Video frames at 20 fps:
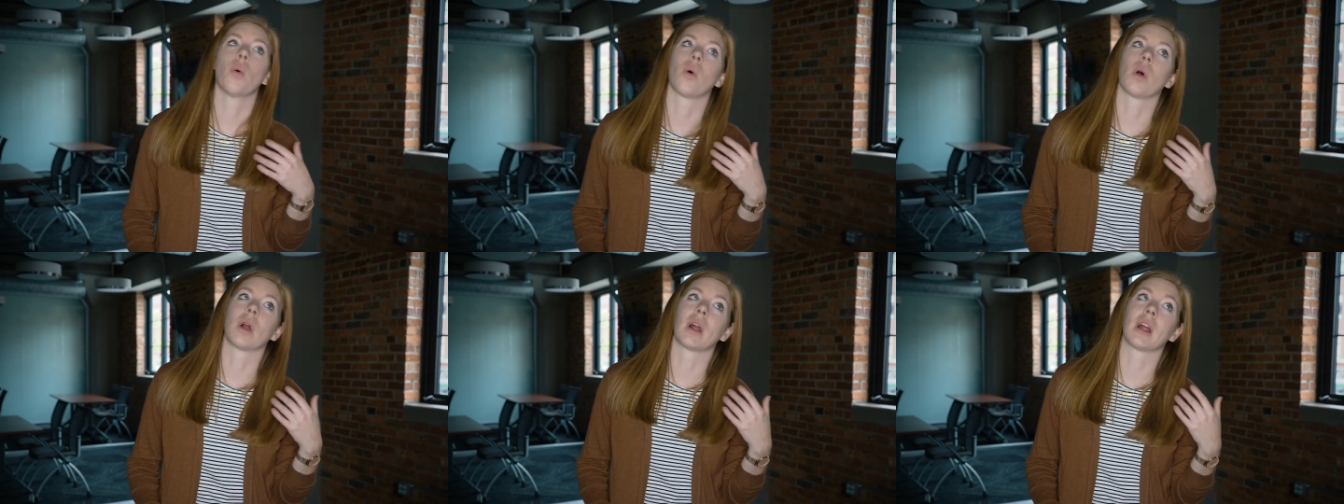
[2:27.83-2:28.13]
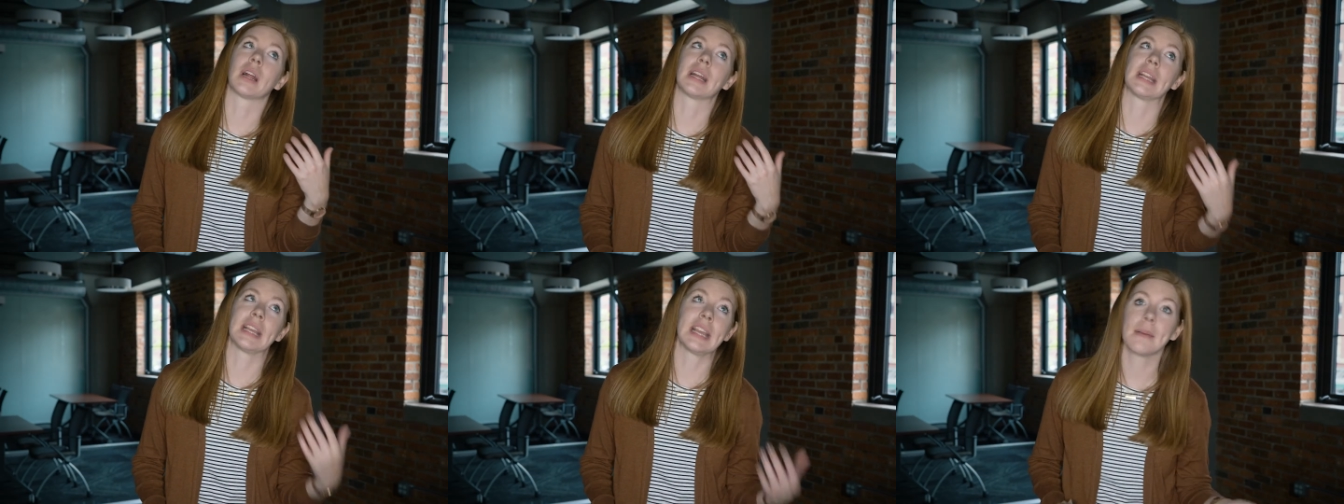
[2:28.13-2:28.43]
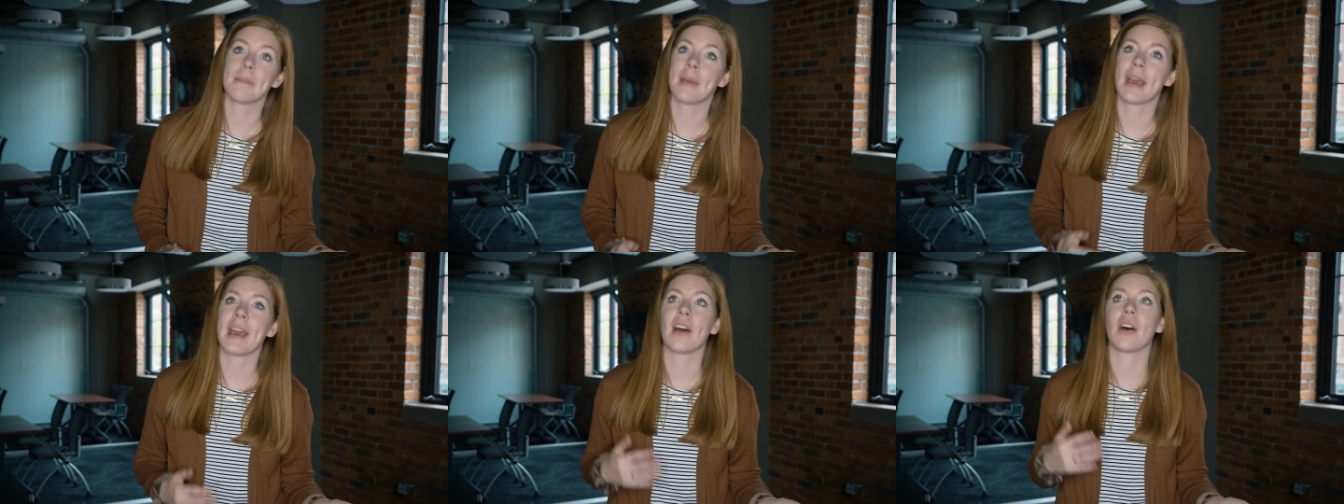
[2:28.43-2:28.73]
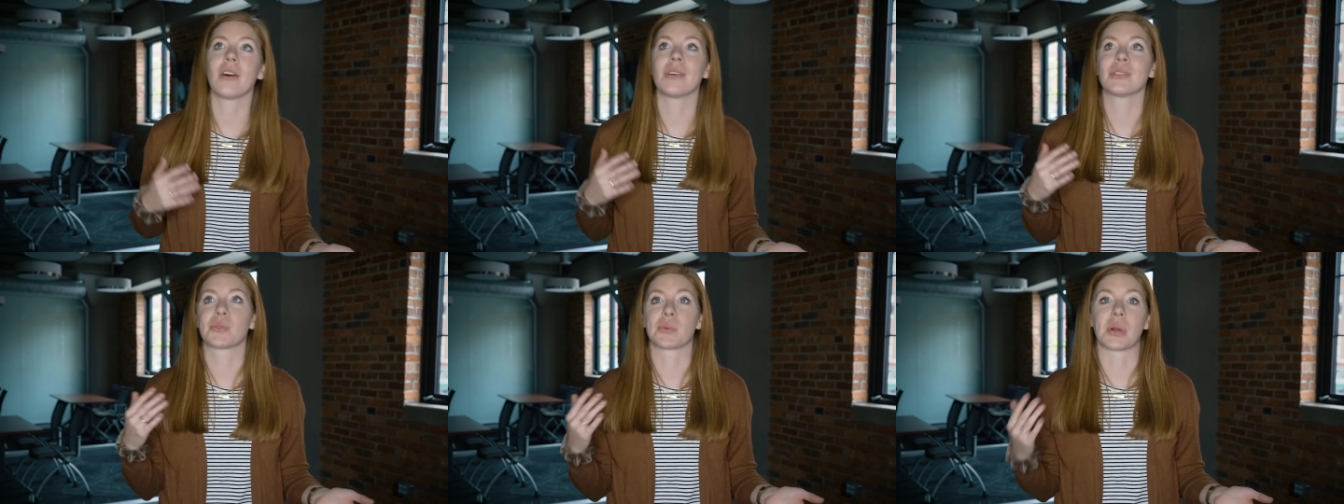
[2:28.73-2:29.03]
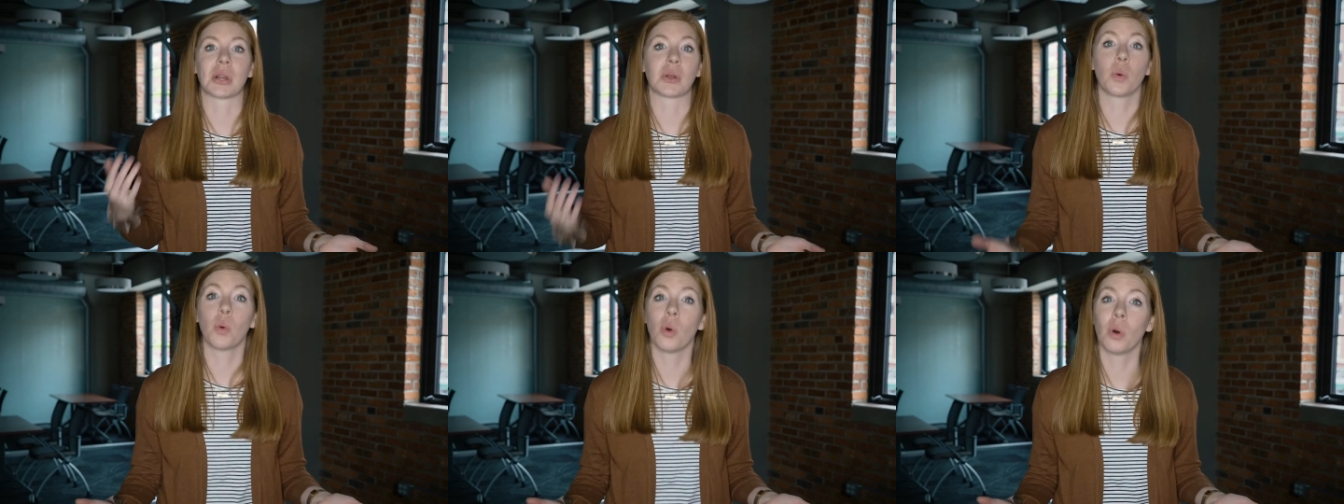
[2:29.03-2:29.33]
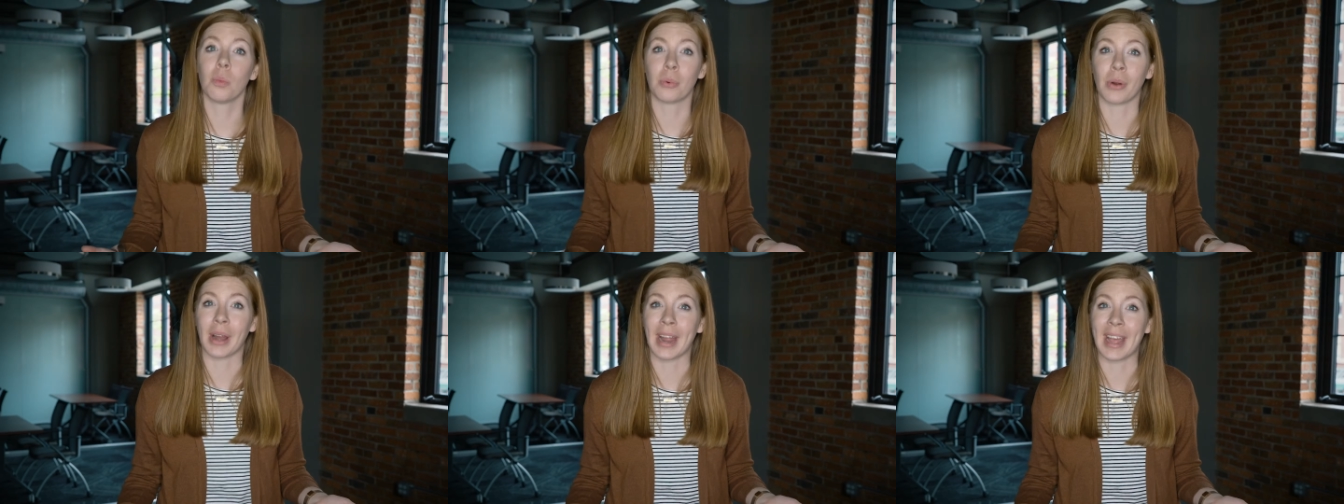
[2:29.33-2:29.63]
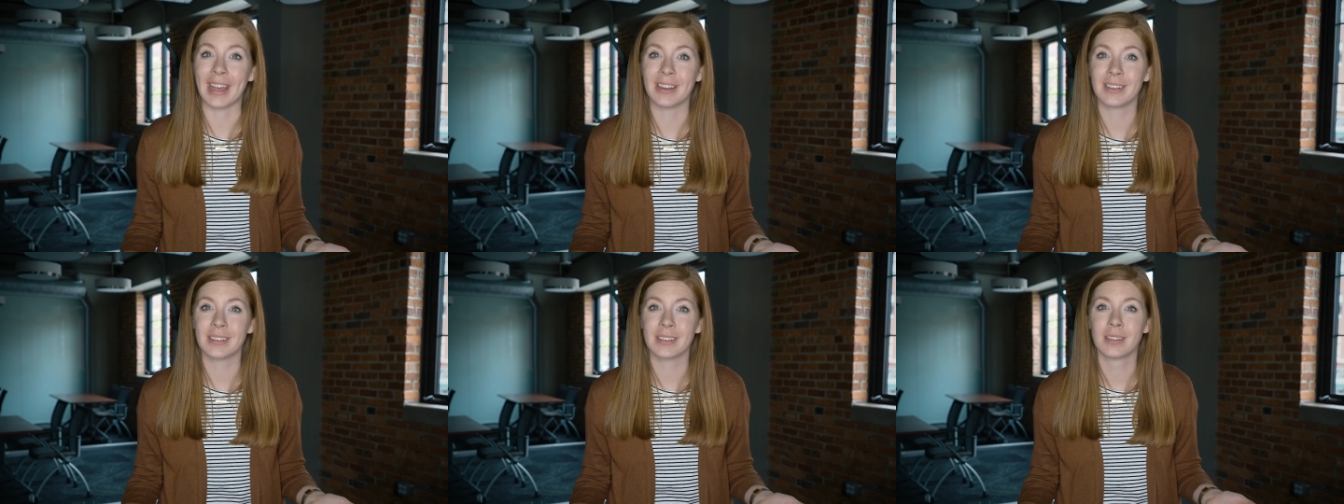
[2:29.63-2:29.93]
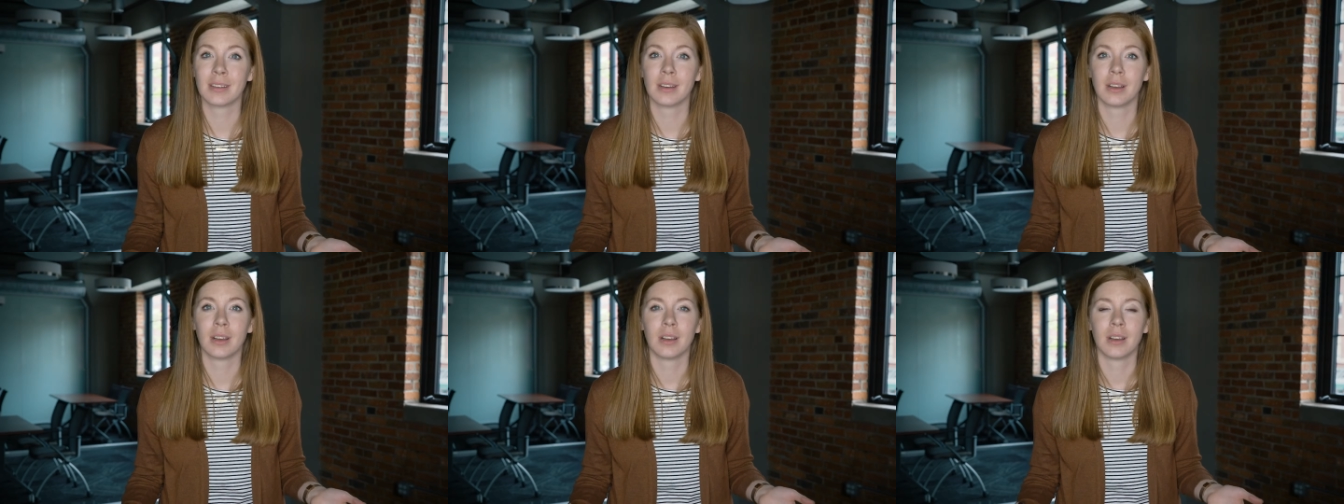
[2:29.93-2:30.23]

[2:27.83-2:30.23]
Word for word: or emails or a cool brand.